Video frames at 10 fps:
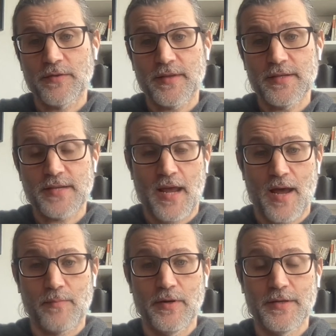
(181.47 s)
with these
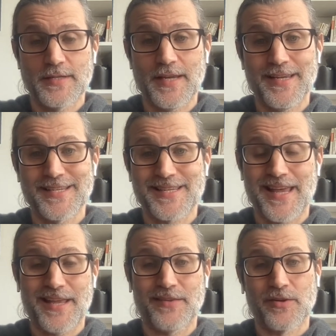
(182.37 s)
cameras is
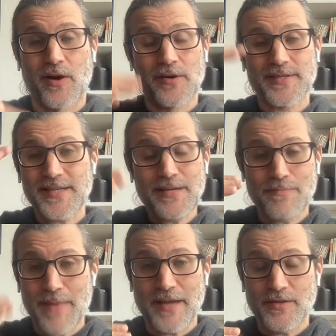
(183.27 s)
that there are deep
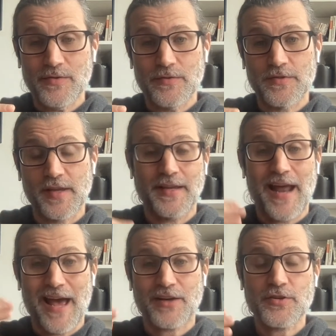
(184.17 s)
menus that can
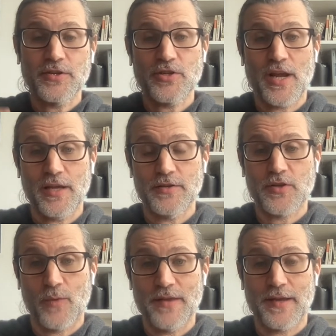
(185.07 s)
actually change
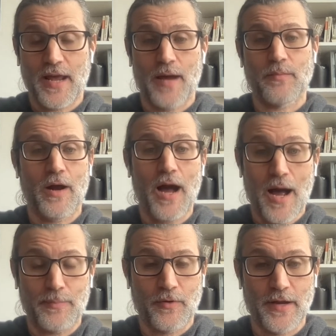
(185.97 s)
the way the camera
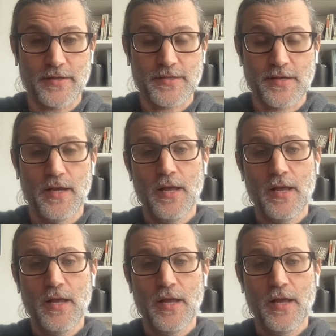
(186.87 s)
operates.